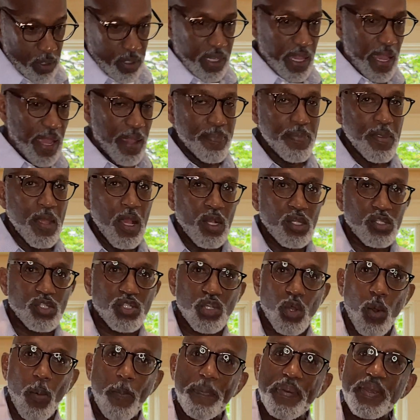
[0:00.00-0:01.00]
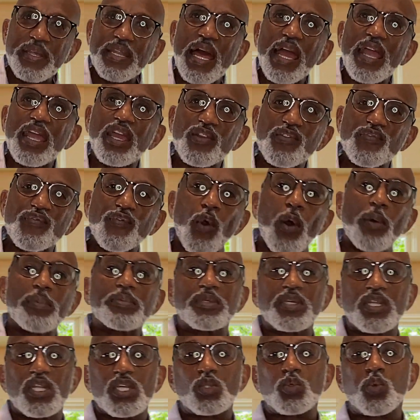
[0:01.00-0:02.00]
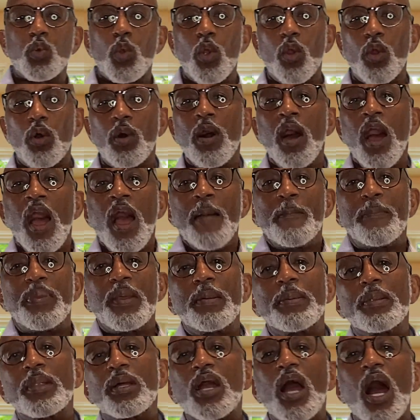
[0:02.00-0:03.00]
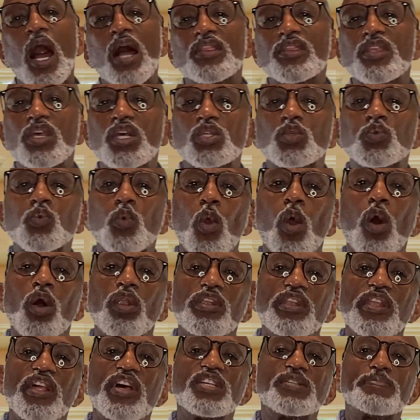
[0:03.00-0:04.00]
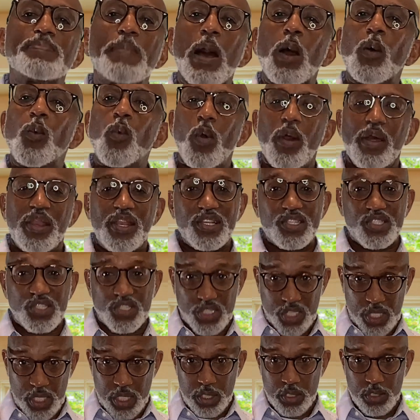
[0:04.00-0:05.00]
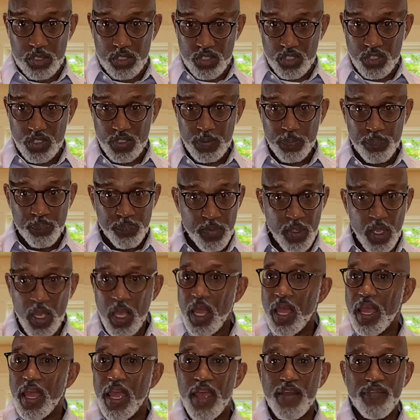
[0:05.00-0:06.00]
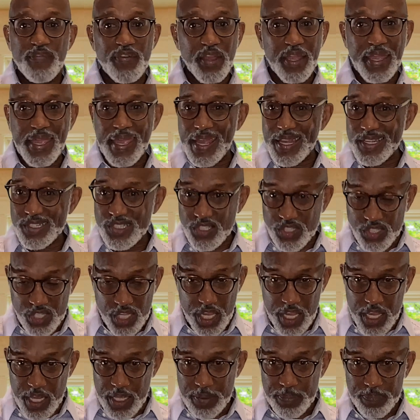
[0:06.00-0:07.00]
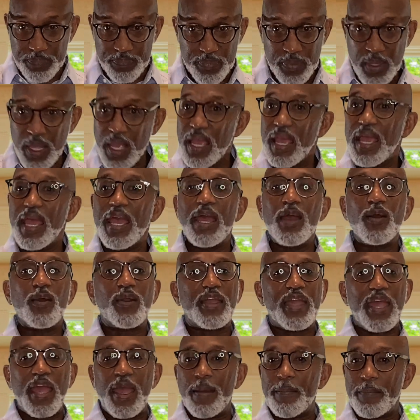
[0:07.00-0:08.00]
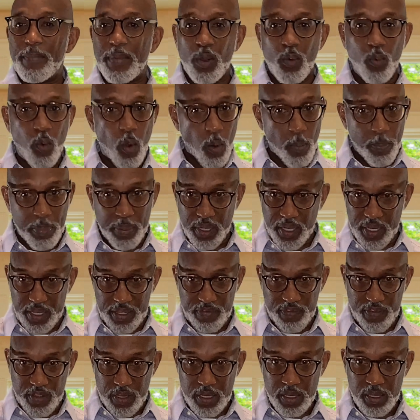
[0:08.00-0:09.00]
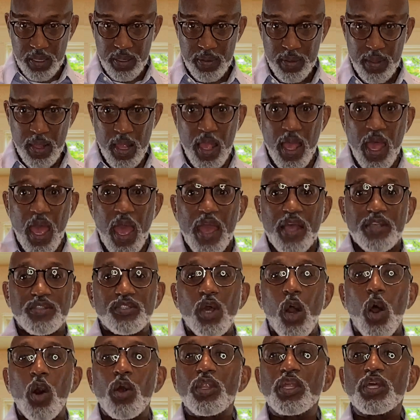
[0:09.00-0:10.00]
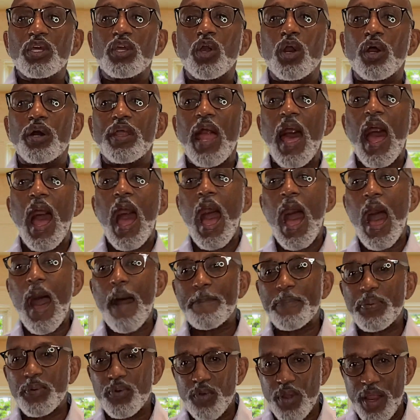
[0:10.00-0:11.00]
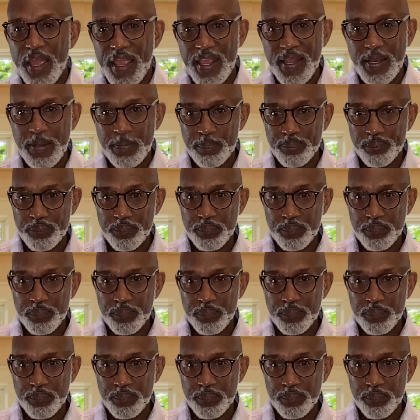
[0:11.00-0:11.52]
okay, so be not conformed to this world. People of God, this world lives by what it sees. If it can't see it, it, can't, it won't believe it. It's only going to operate